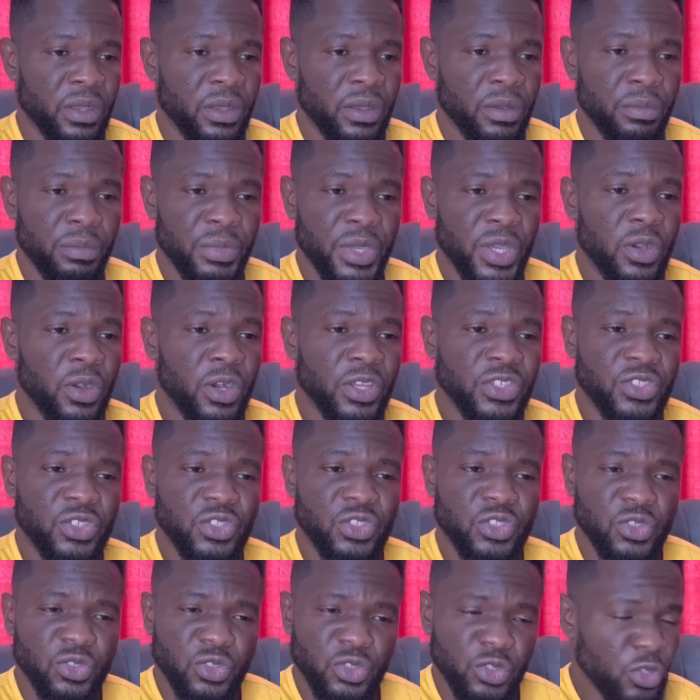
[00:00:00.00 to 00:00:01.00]

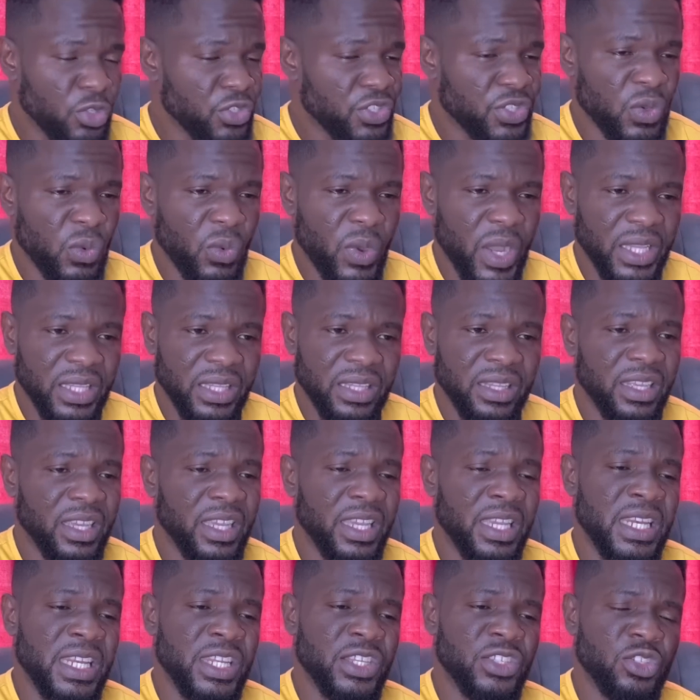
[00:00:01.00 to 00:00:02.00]
Because, chosen one,
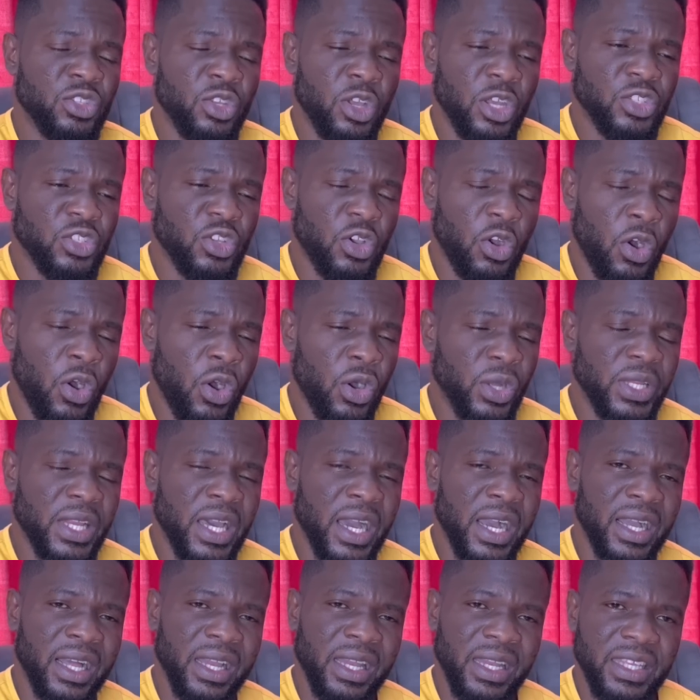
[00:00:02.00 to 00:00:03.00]
it is not all
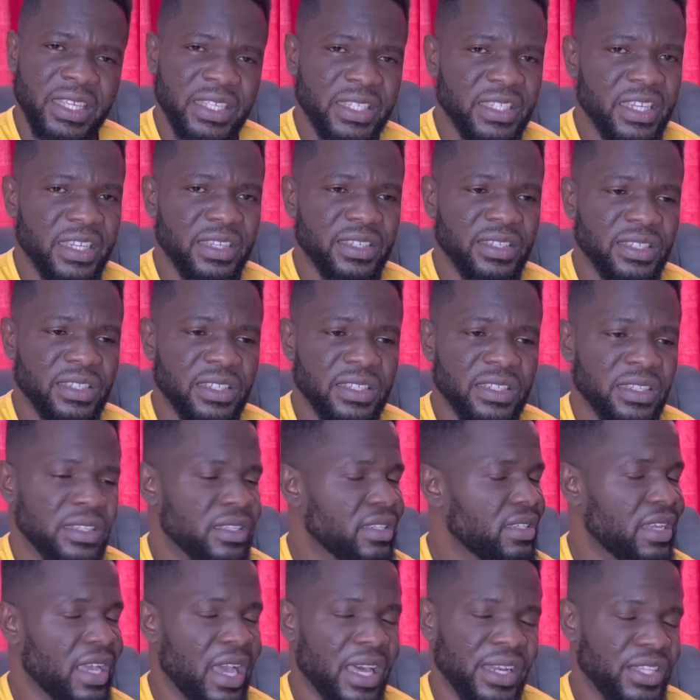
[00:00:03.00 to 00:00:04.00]
that glitters
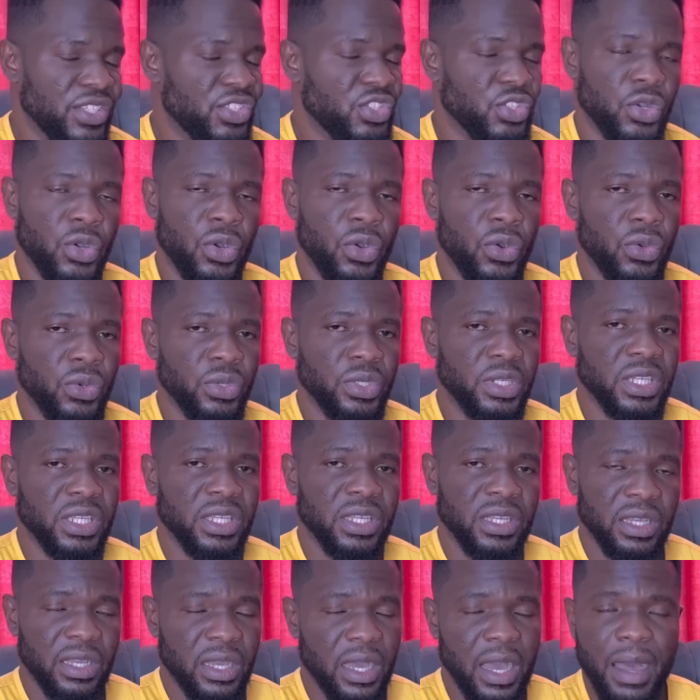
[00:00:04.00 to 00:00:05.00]
that is gold.
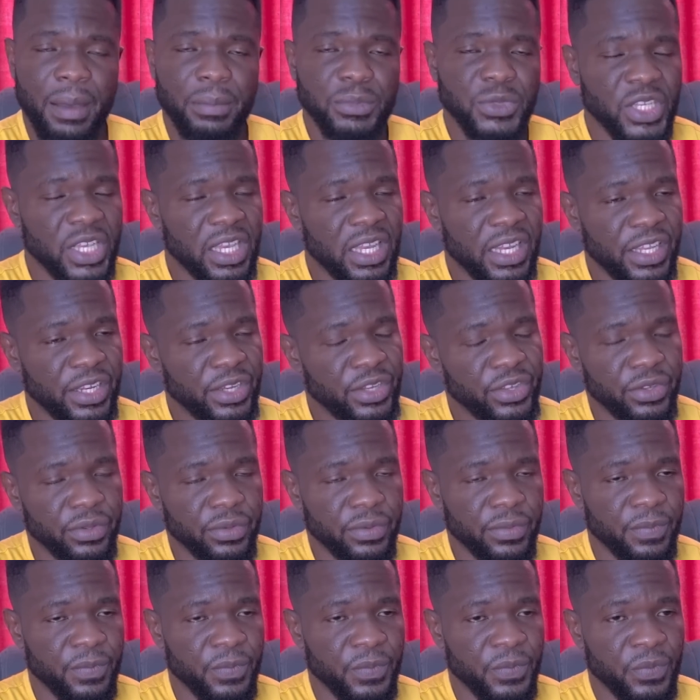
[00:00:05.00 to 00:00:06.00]
I'm telling you.
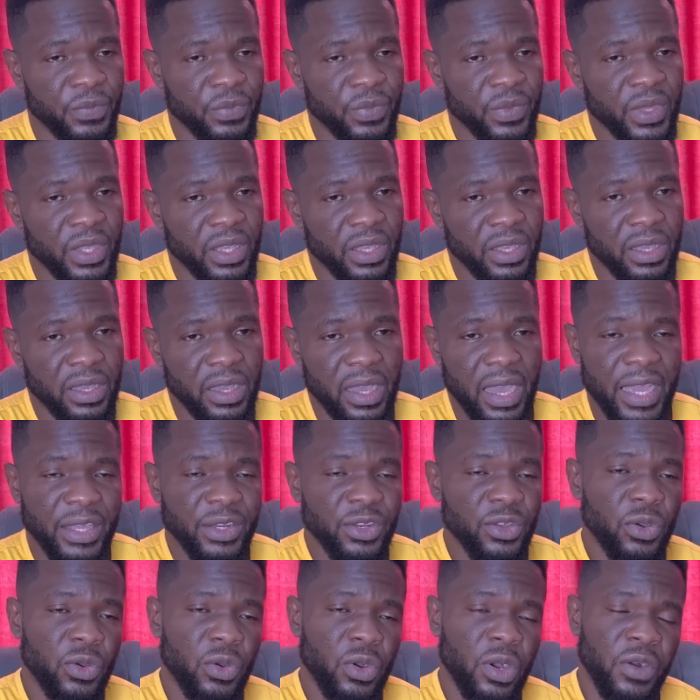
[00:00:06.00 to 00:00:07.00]
I
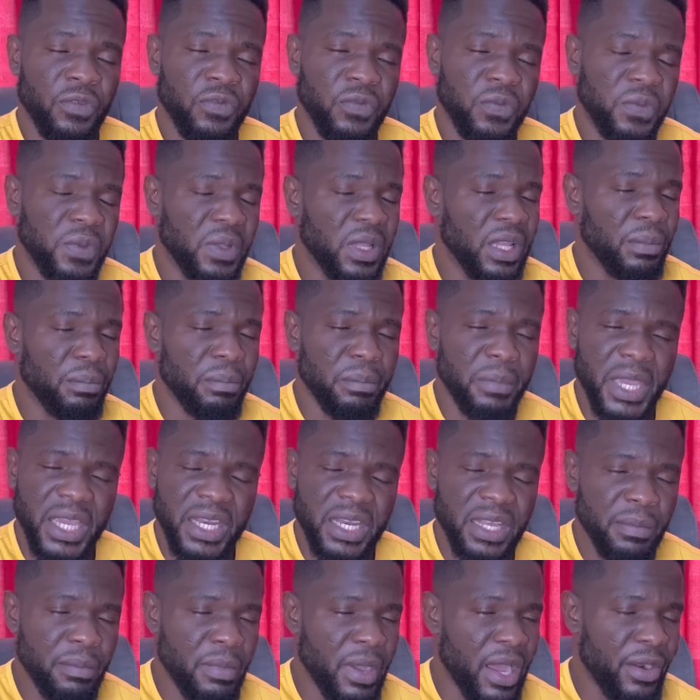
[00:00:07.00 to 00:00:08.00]
know of many
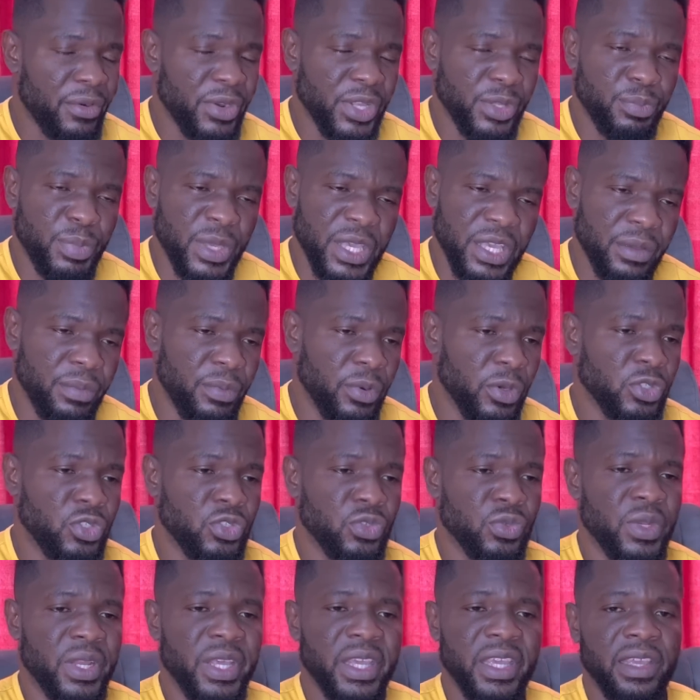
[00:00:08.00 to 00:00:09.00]
married people
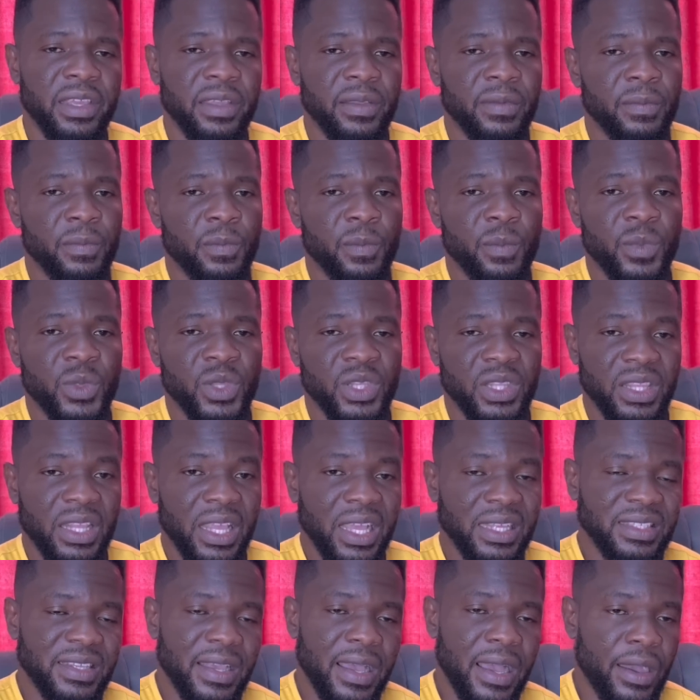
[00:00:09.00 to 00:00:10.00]
today
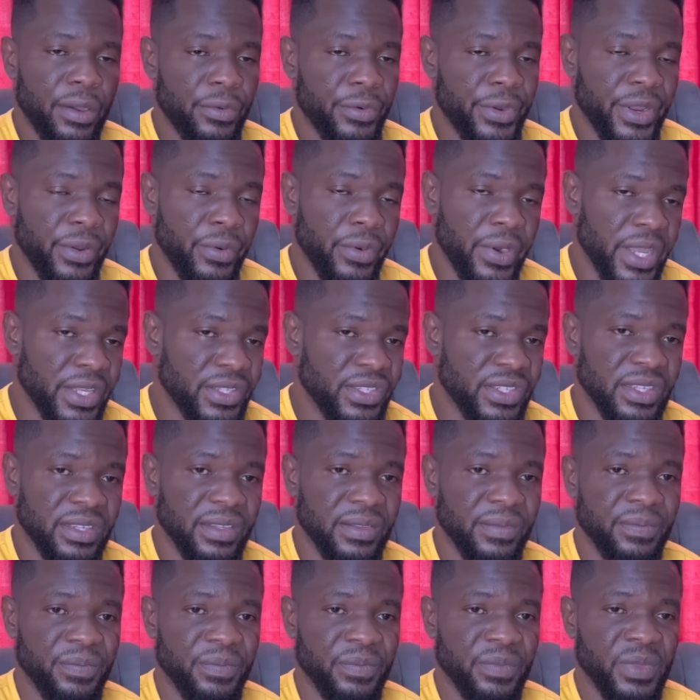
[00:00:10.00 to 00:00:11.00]
that are regretting,
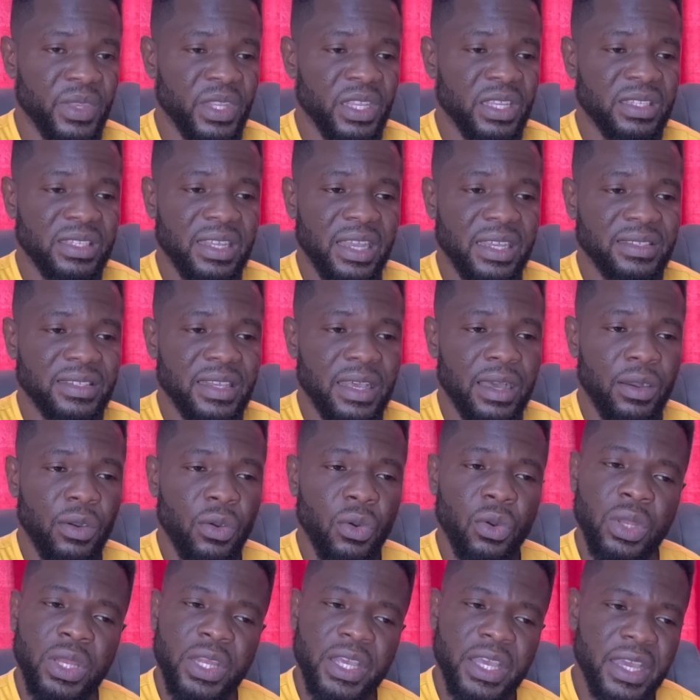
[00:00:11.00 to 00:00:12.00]
that are
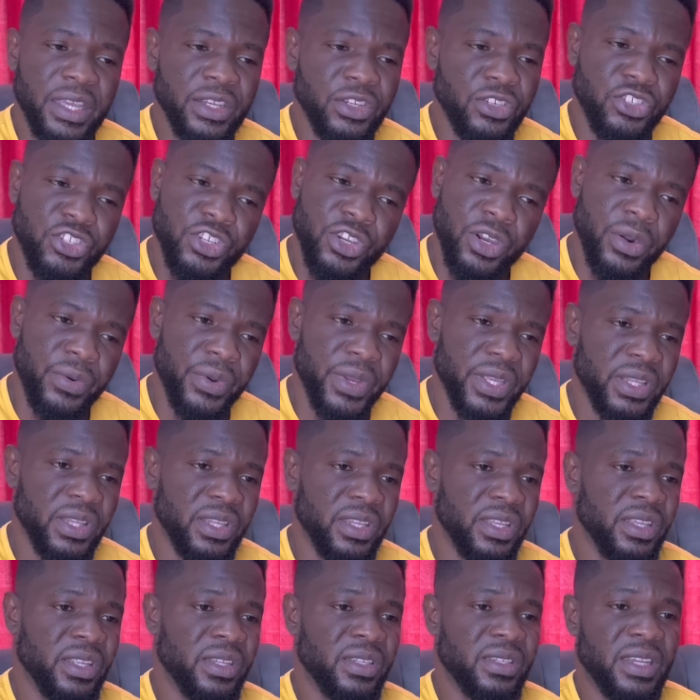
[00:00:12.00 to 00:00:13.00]
only enduring,
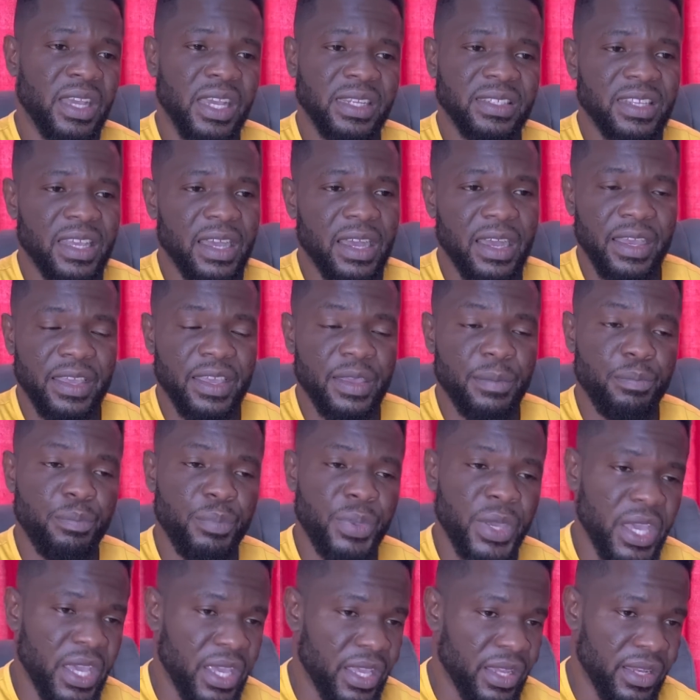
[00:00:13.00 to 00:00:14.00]
that are in
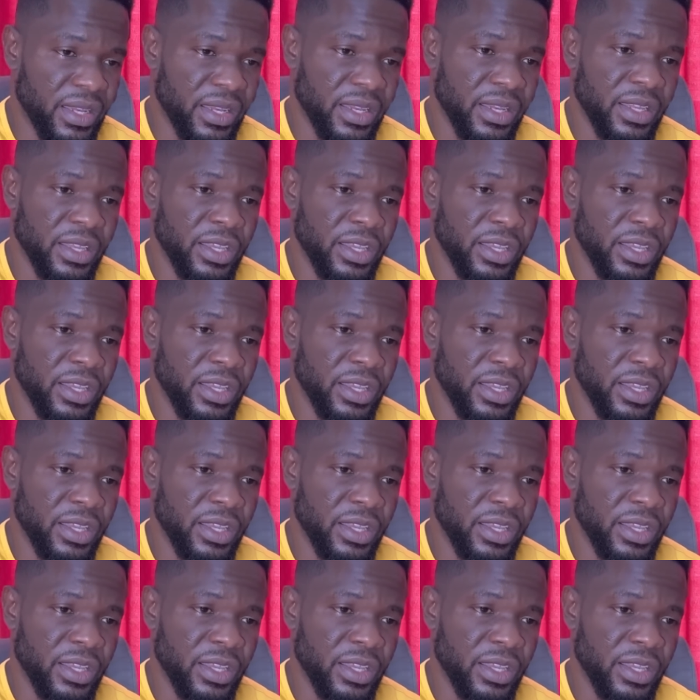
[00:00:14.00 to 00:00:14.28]
pain.